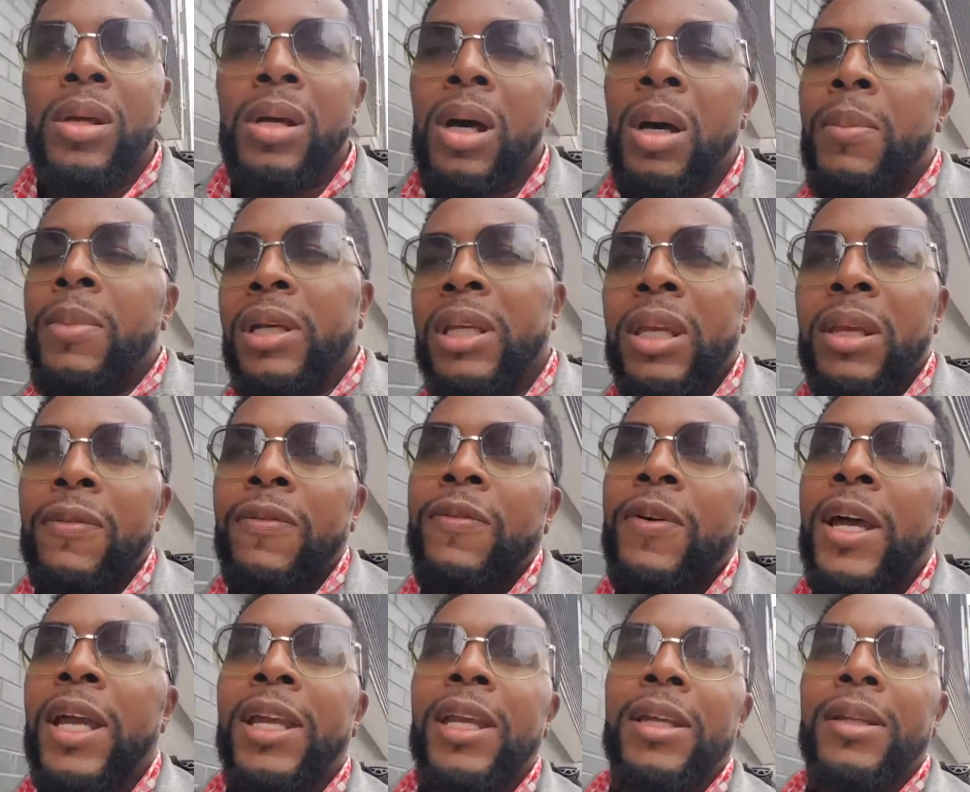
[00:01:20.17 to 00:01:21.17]
I'm gonna keep
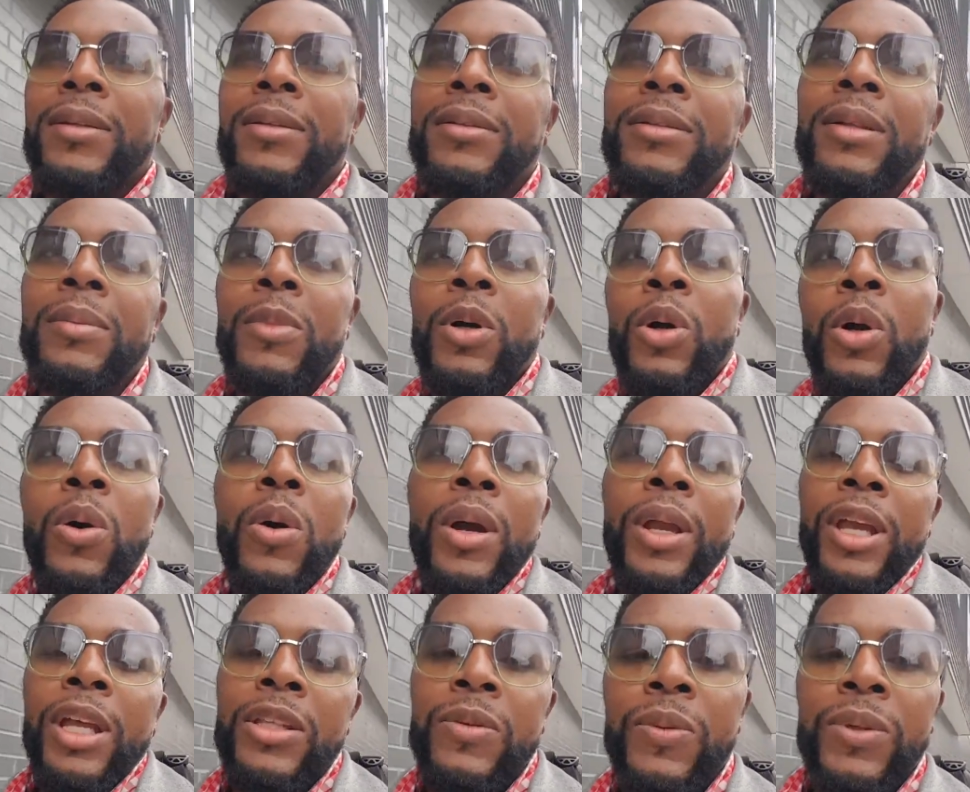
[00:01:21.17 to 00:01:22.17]
fighting. I'm gonna go
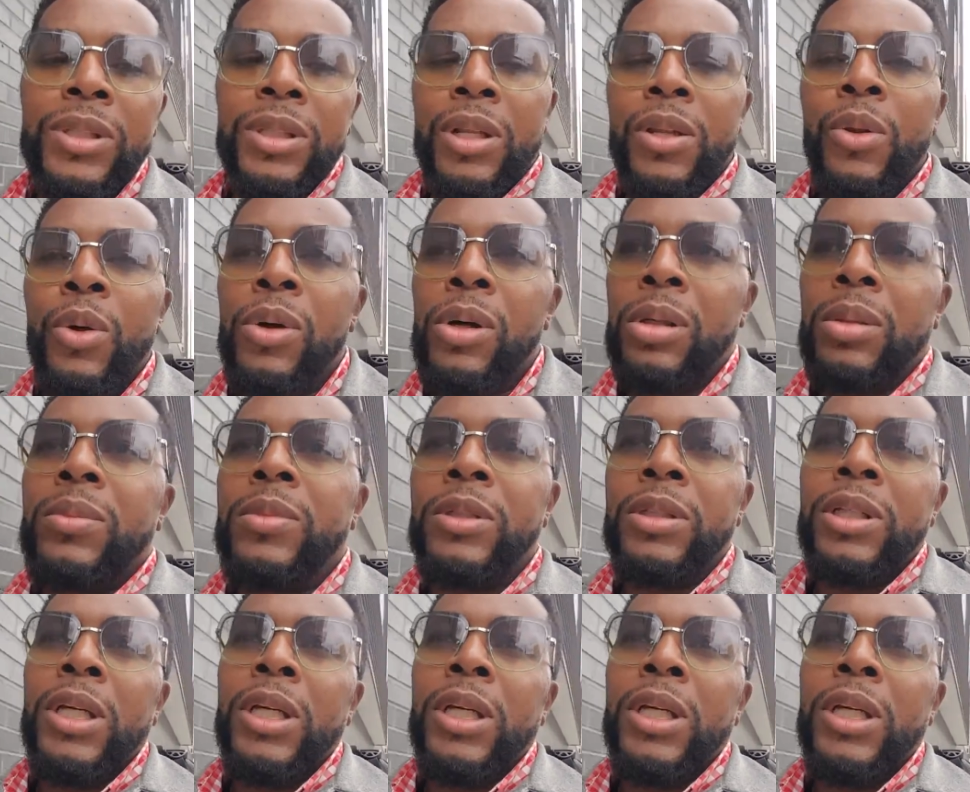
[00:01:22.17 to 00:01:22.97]
against what's the norm.